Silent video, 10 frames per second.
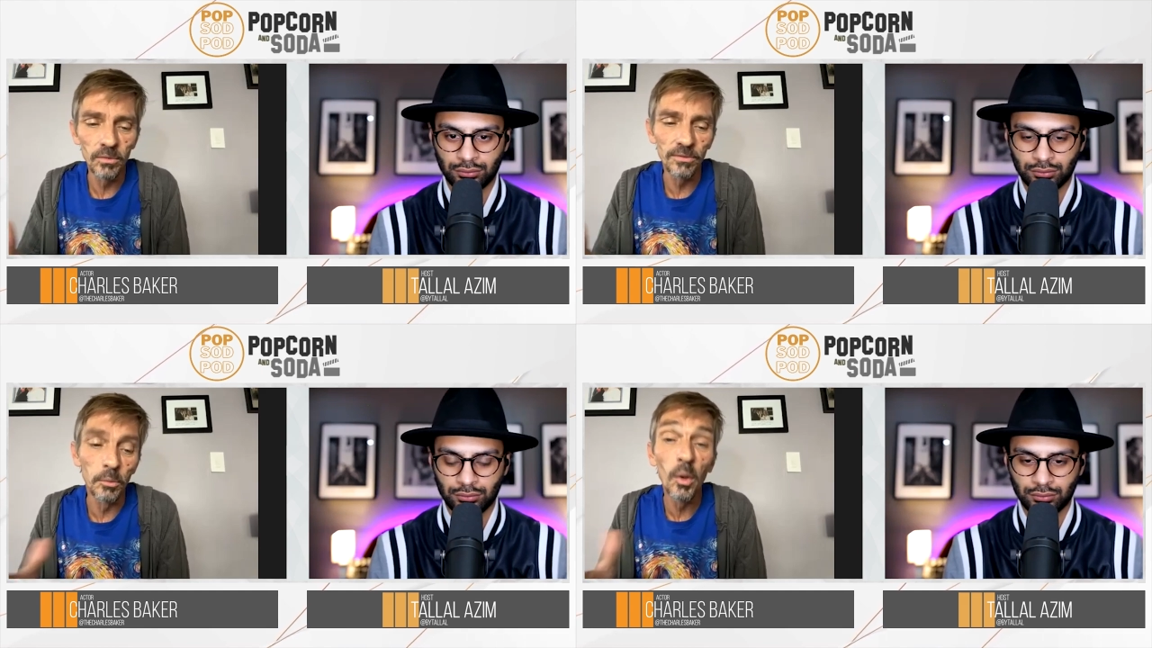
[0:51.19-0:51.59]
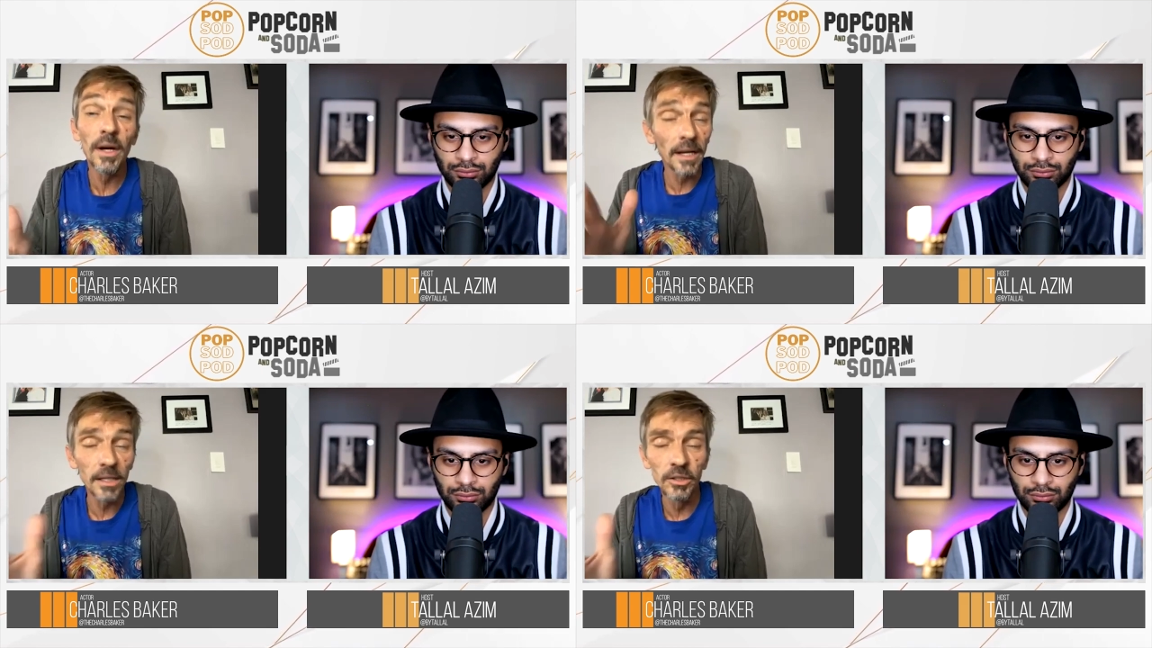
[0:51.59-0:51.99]
Speaker 1: from
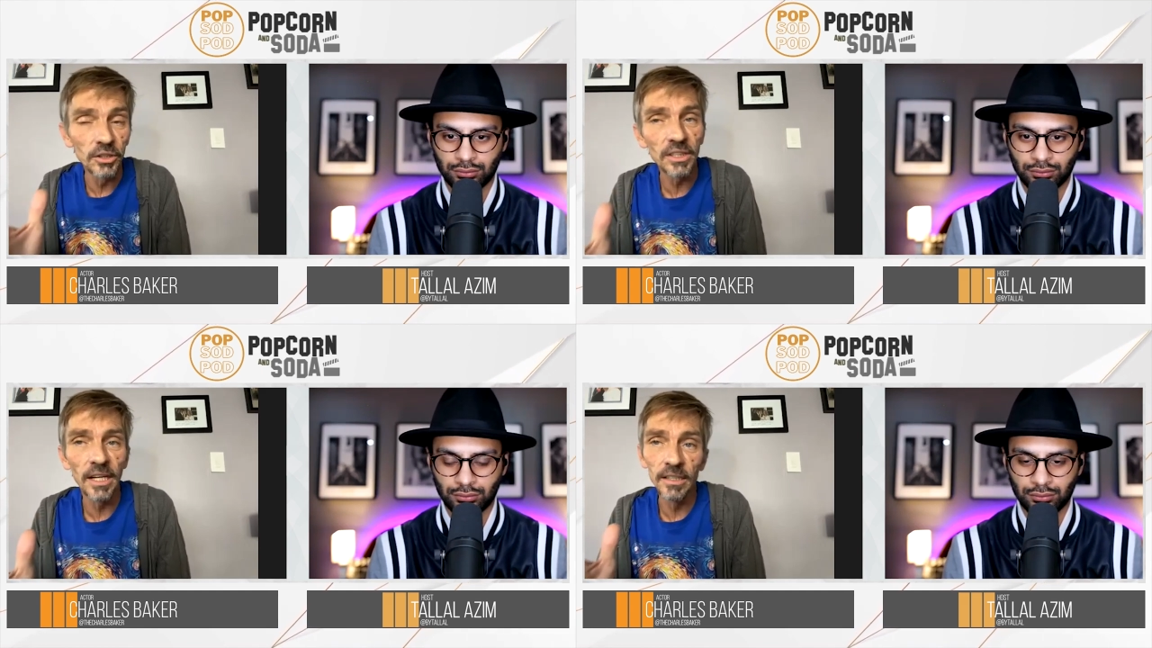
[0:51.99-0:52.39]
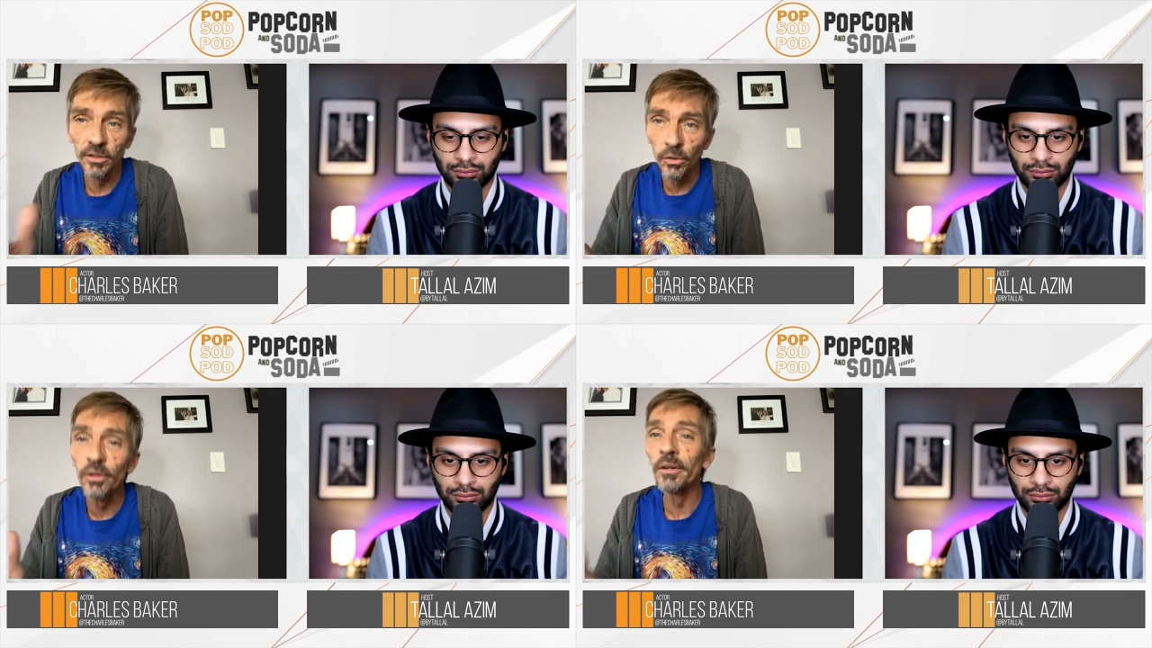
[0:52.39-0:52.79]
what I
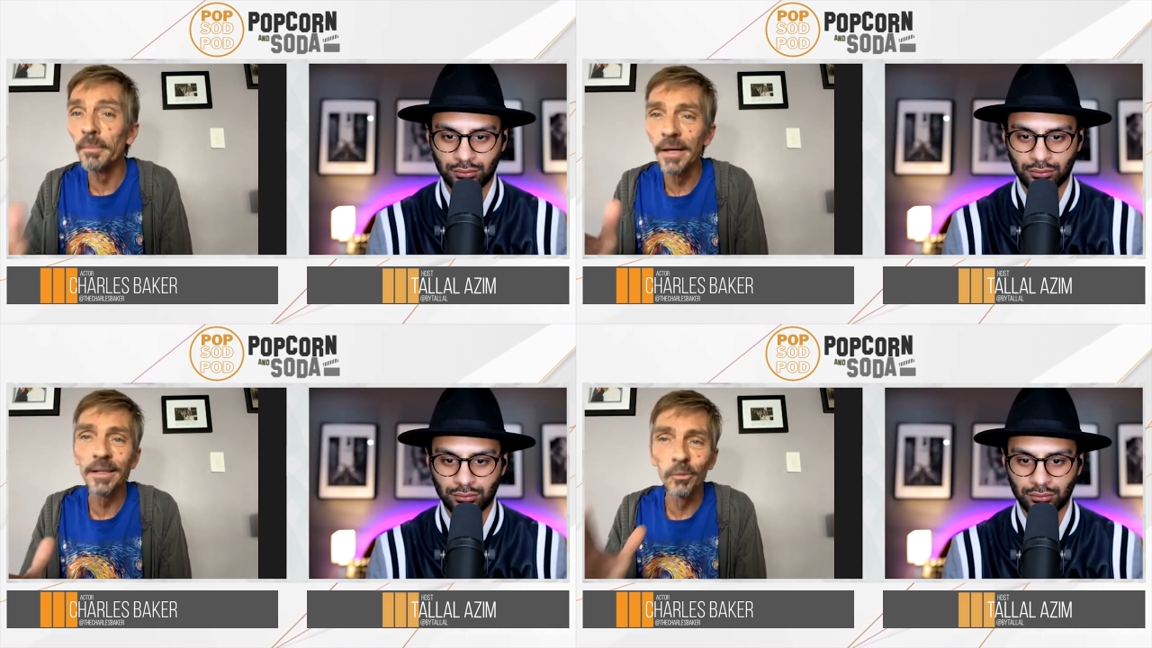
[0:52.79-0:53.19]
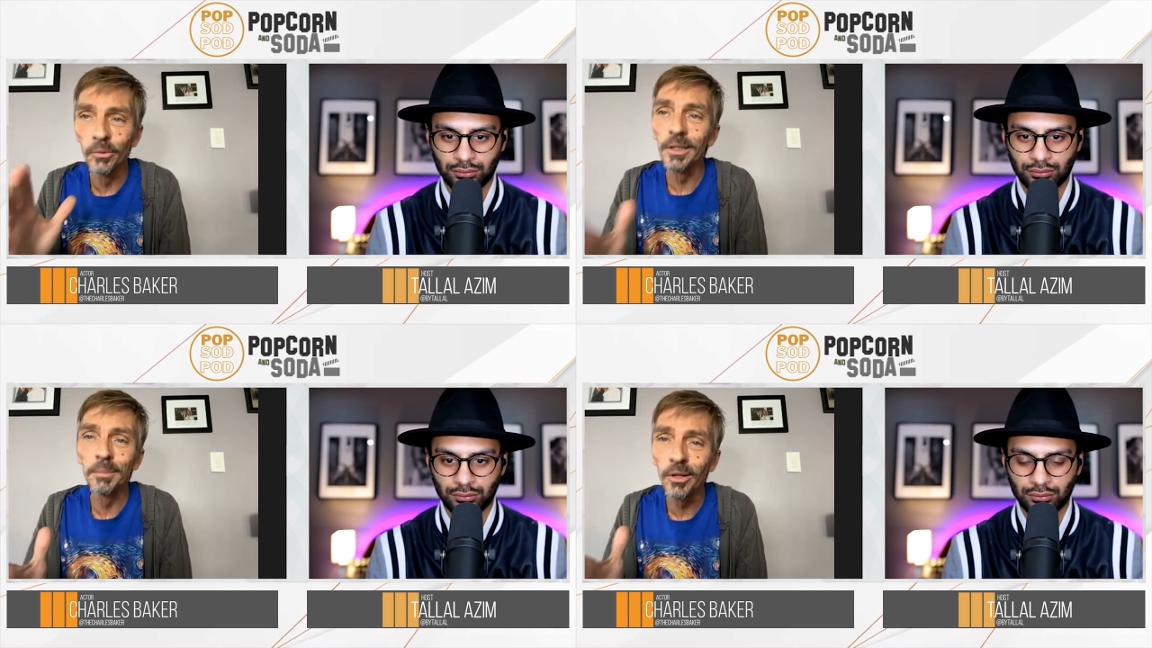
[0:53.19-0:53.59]
understand, in order to make it
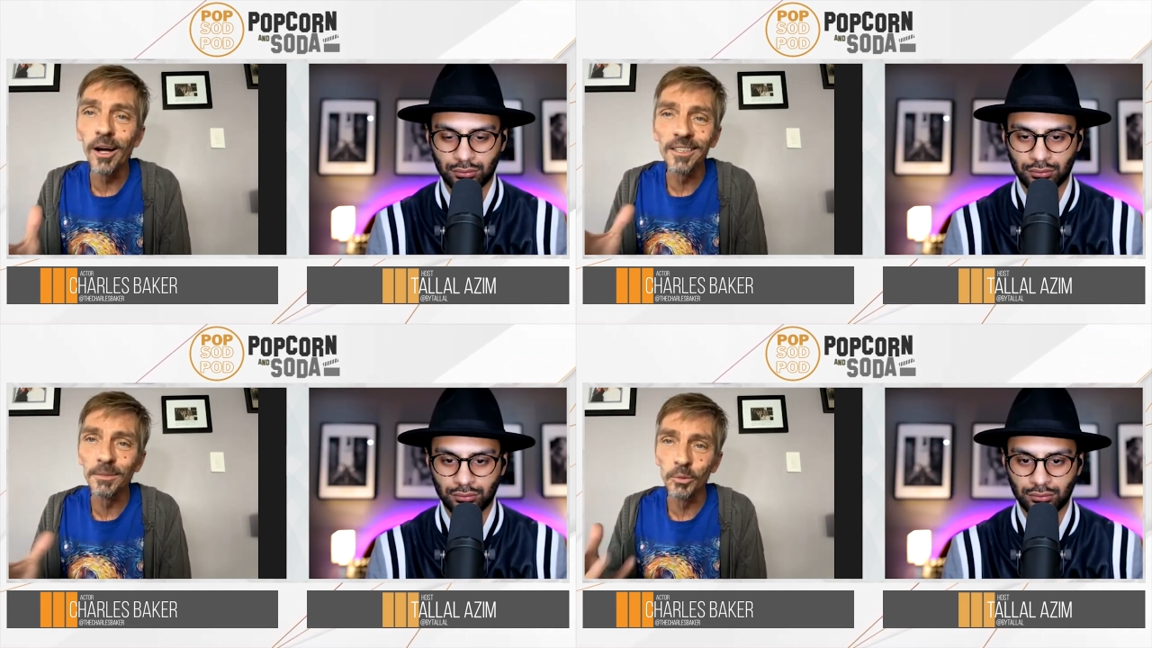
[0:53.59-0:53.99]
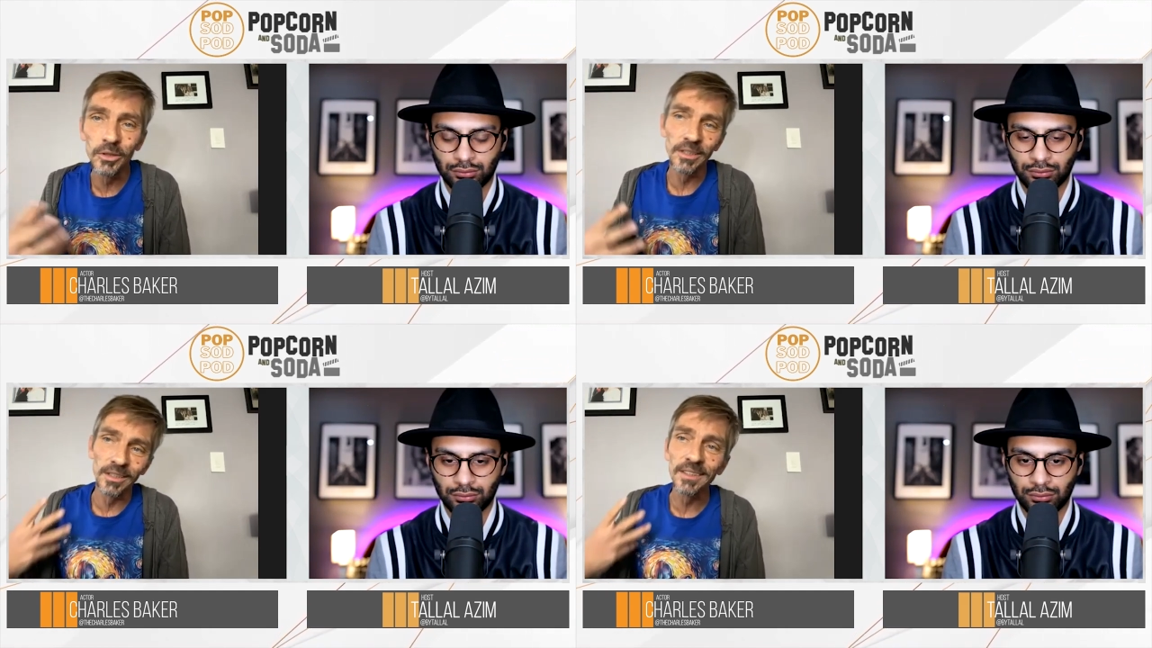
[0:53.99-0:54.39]
really
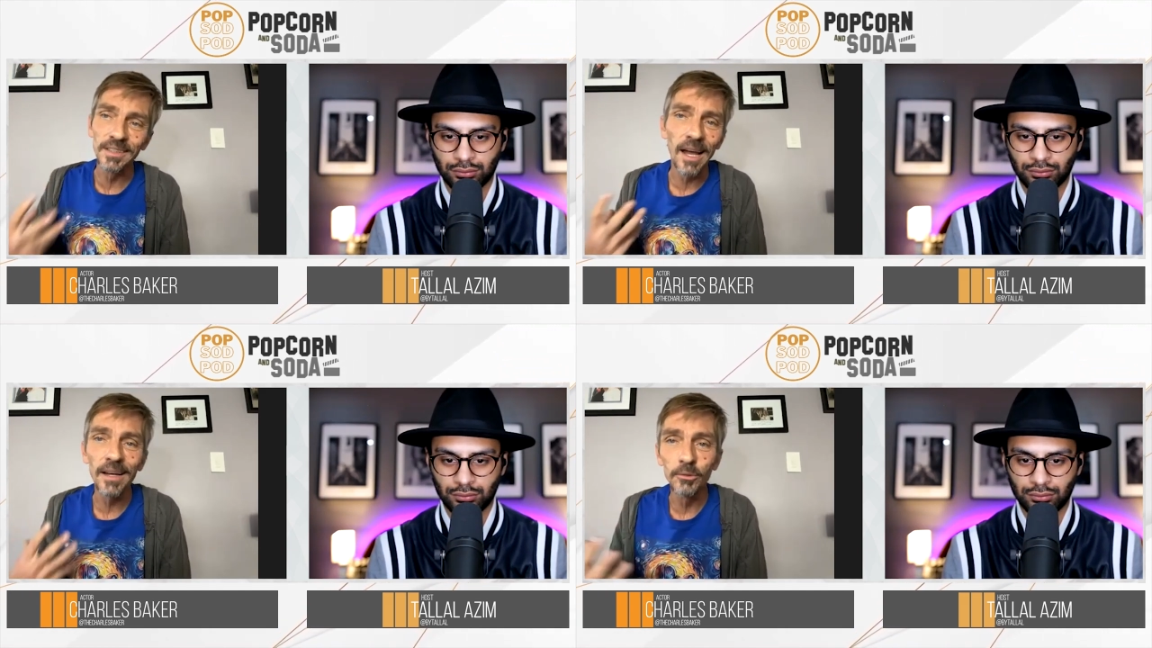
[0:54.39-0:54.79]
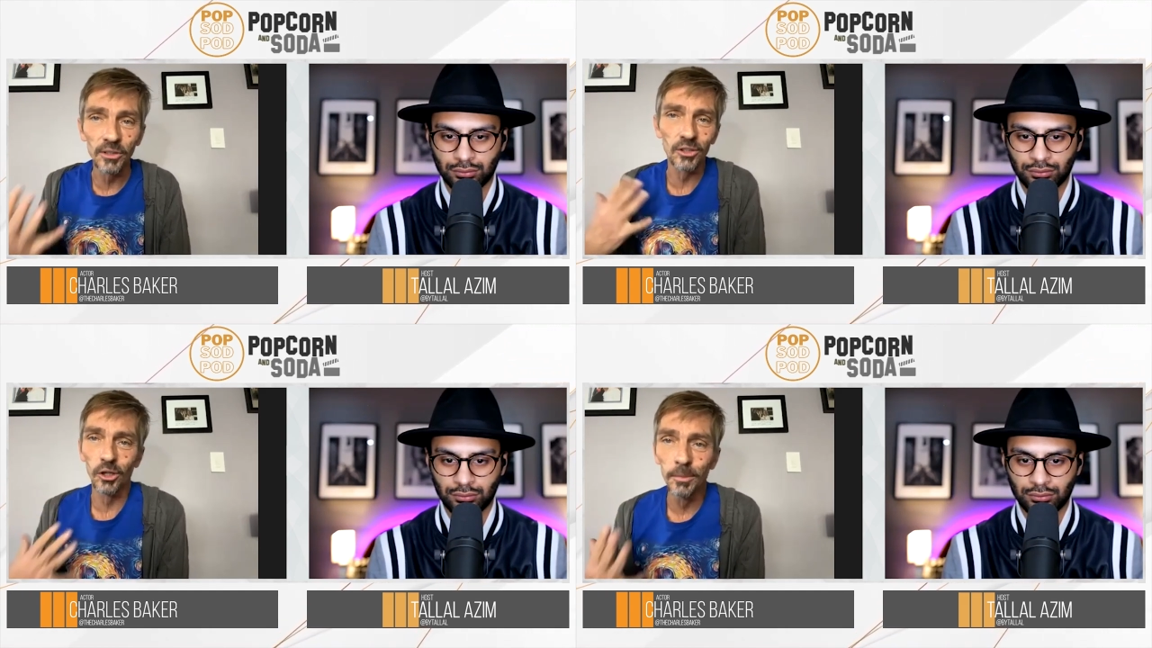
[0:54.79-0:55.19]
plausible that this guy
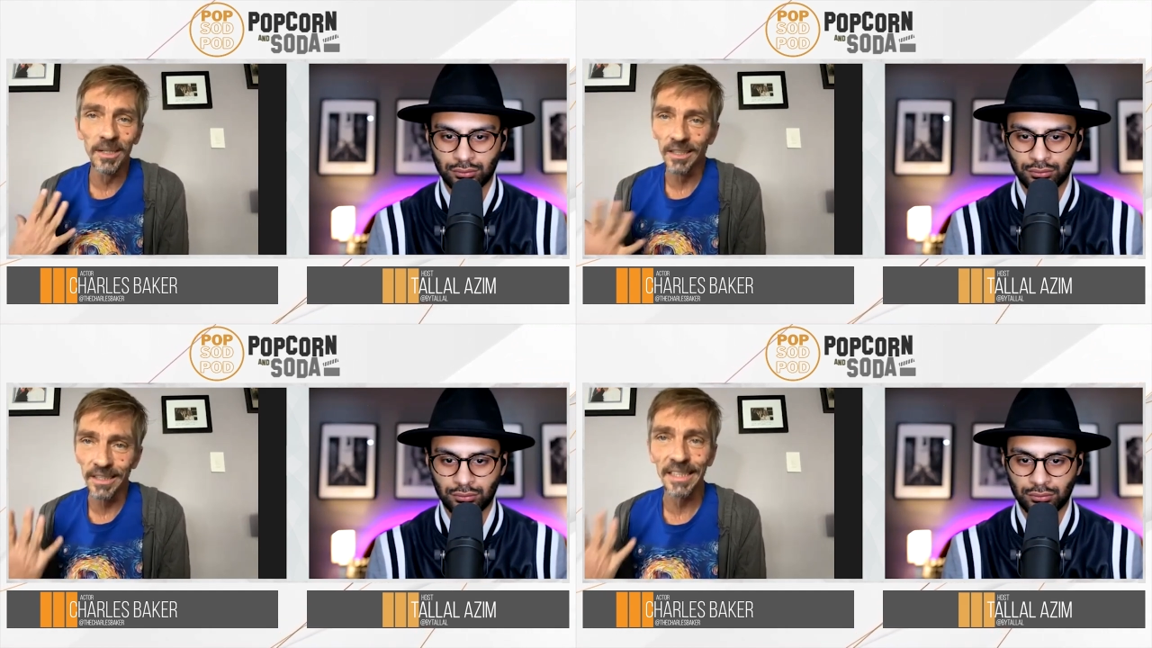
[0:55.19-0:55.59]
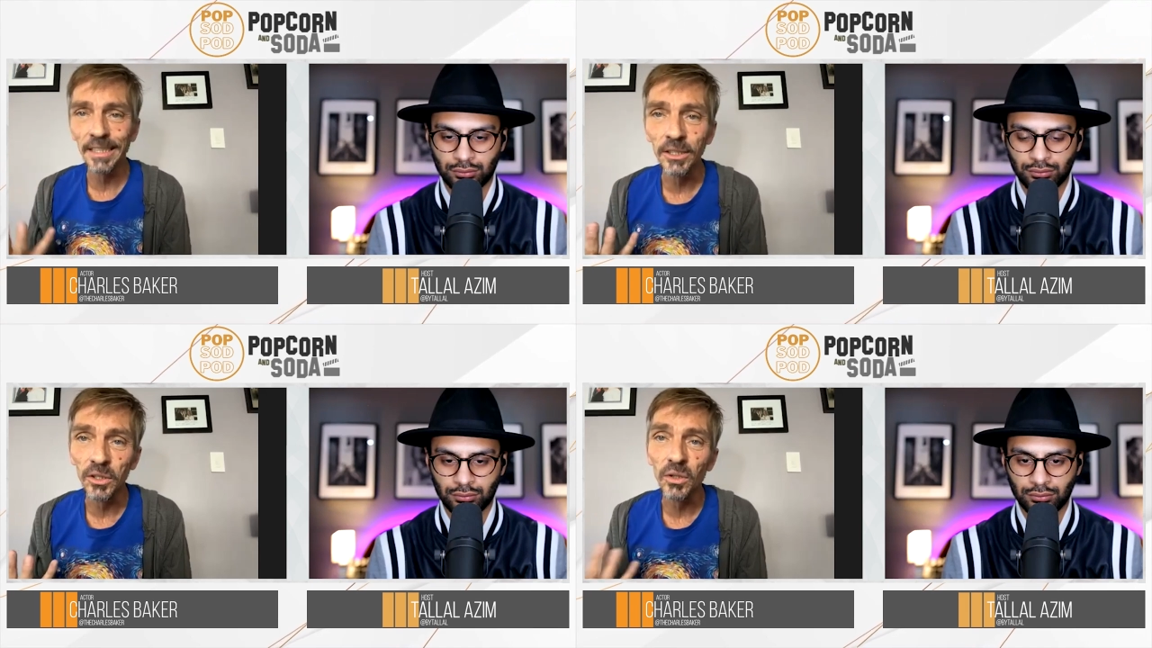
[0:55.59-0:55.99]
was
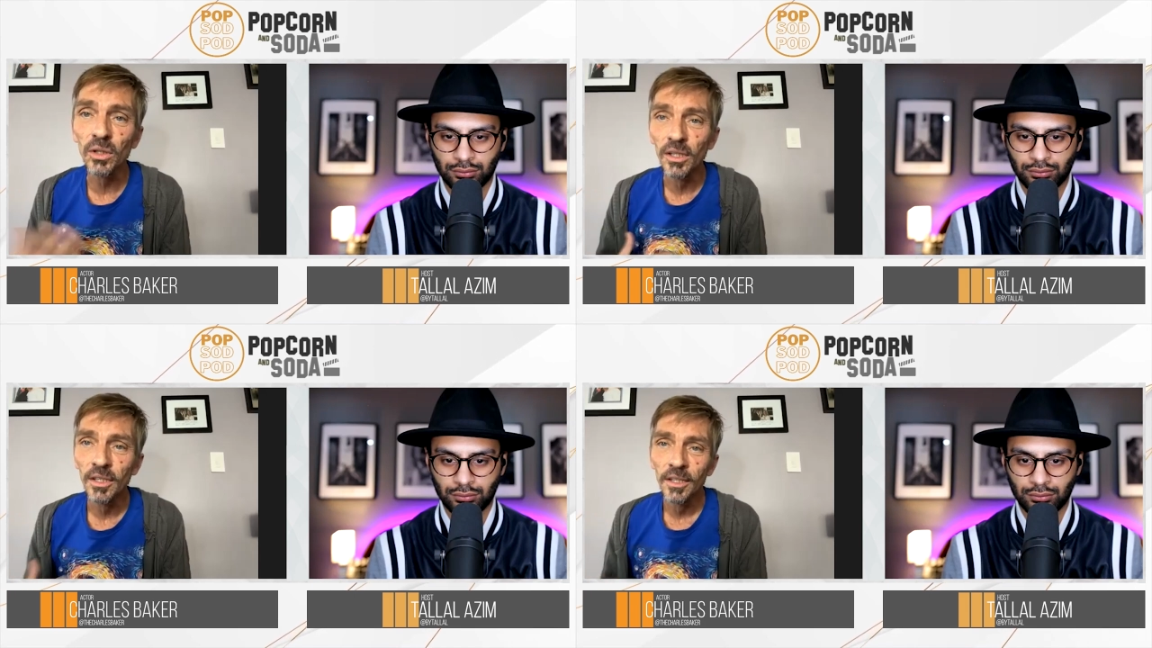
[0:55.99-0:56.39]
terminally ill,